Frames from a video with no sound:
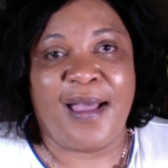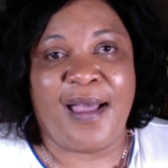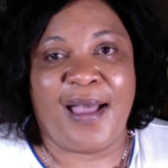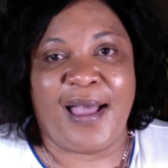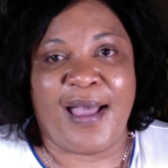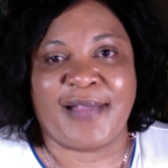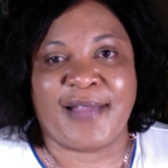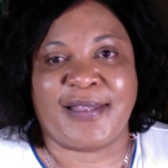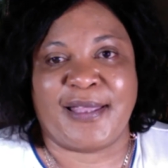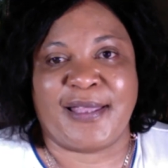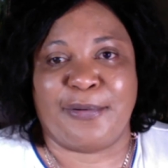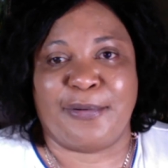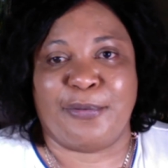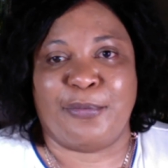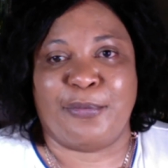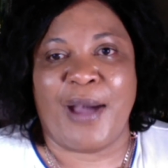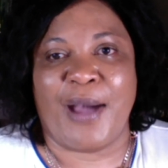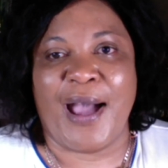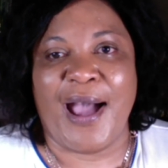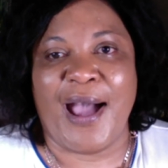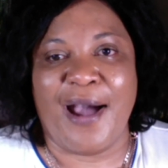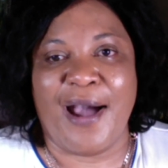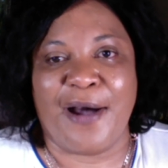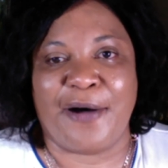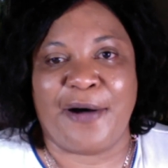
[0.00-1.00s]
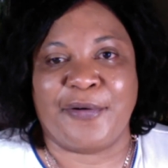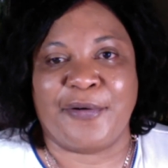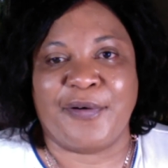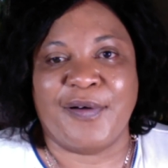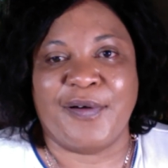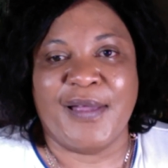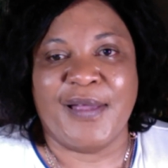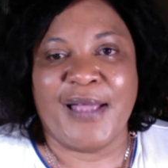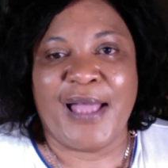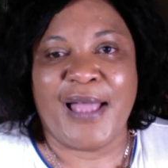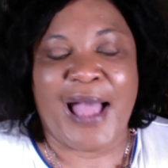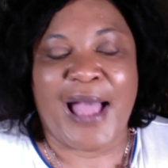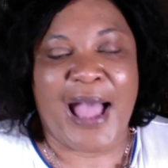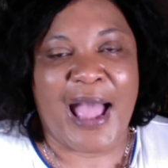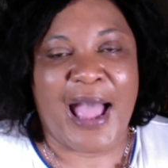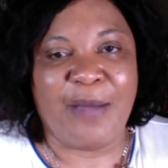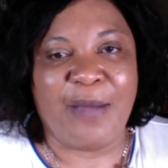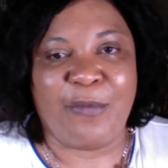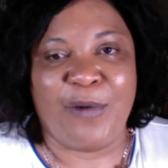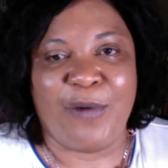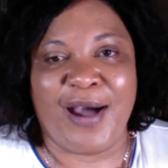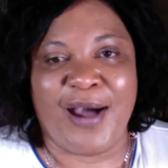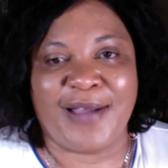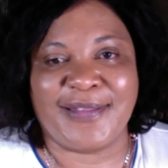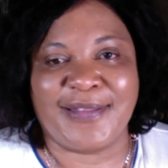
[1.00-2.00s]
I said, wow, I
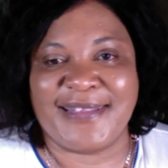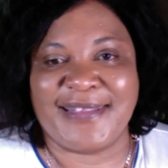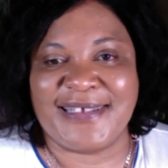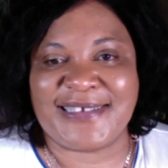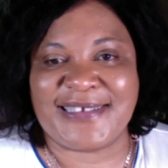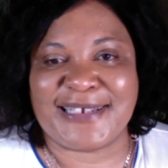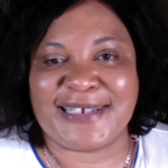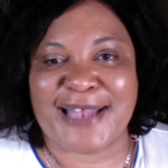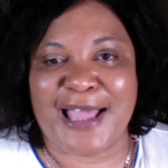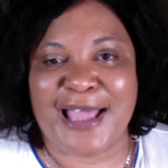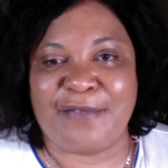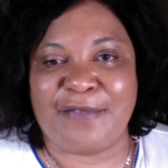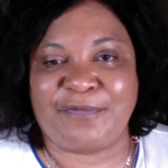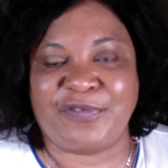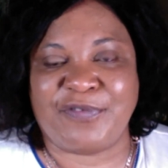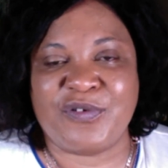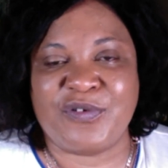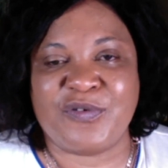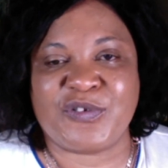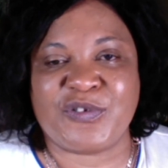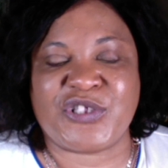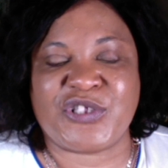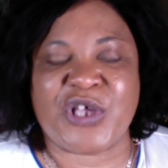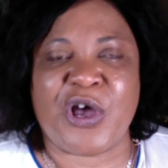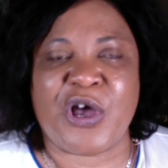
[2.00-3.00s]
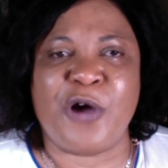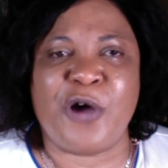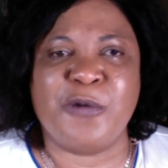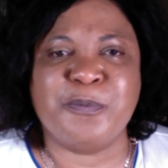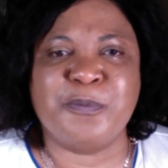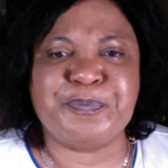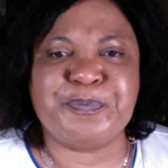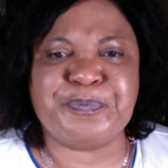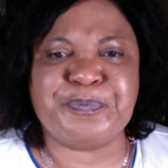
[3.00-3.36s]
want this life too. So